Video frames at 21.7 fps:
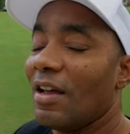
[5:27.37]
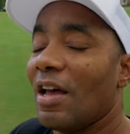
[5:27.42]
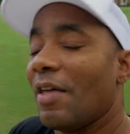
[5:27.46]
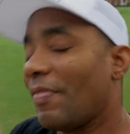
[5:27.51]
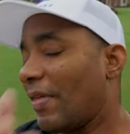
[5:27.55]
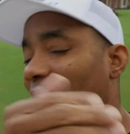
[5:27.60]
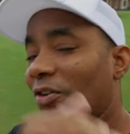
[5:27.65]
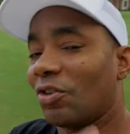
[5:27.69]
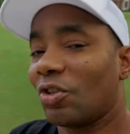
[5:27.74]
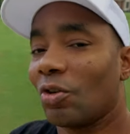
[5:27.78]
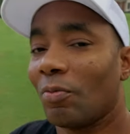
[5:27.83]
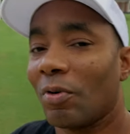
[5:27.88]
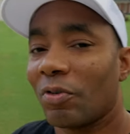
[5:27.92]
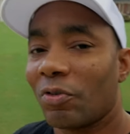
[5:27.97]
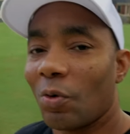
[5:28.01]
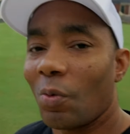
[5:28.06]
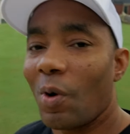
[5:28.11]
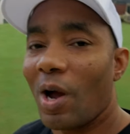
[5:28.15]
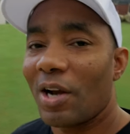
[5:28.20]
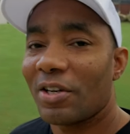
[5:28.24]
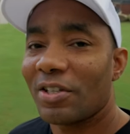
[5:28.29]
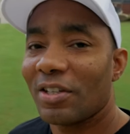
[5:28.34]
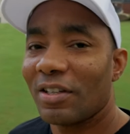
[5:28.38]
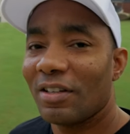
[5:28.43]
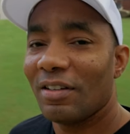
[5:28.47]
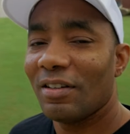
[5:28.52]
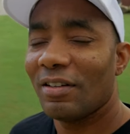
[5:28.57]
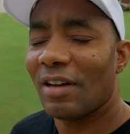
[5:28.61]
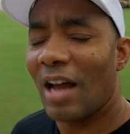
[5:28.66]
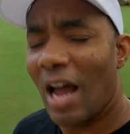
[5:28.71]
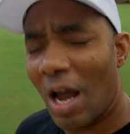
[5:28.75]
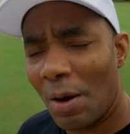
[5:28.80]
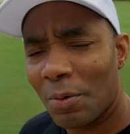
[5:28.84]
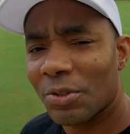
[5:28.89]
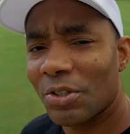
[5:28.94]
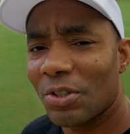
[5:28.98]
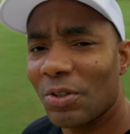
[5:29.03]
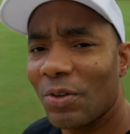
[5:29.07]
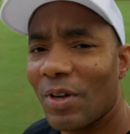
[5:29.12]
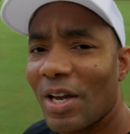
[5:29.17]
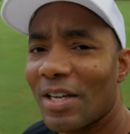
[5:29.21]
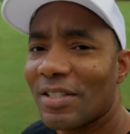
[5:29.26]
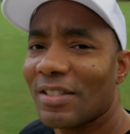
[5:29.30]
Thank you so much for watching. I will see
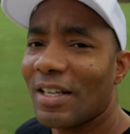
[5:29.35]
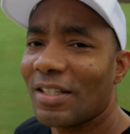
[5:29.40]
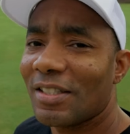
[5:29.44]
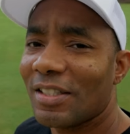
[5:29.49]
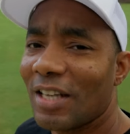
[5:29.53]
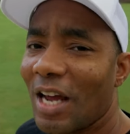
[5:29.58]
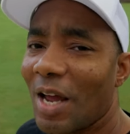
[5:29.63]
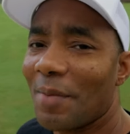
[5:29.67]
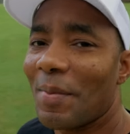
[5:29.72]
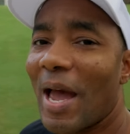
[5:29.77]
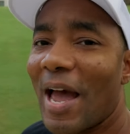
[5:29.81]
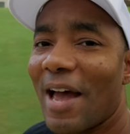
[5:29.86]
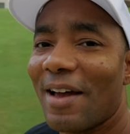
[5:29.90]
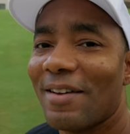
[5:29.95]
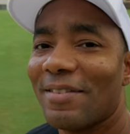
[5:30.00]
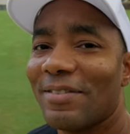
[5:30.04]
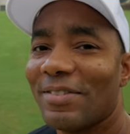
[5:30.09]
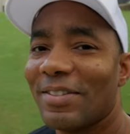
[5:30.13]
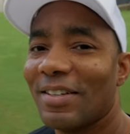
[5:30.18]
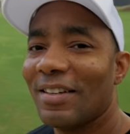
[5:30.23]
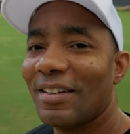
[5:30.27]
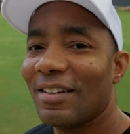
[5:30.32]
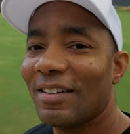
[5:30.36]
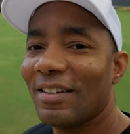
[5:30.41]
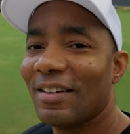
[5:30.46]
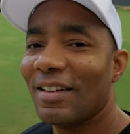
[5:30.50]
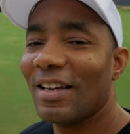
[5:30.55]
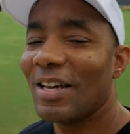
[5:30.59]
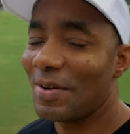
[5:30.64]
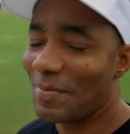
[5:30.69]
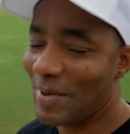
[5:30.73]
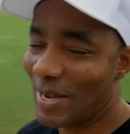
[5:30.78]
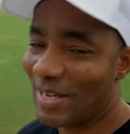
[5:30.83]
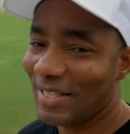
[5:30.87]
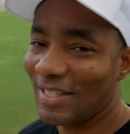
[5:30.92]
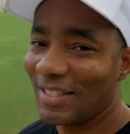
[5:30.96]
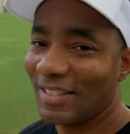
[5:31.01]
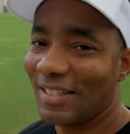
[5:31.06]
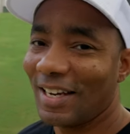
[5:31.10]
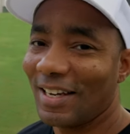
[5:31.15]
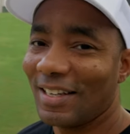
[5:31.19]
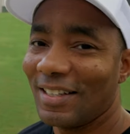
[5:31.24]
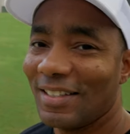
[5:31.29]
you guys next time. Have an amazing
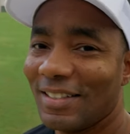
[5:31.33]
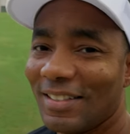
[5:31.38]
day.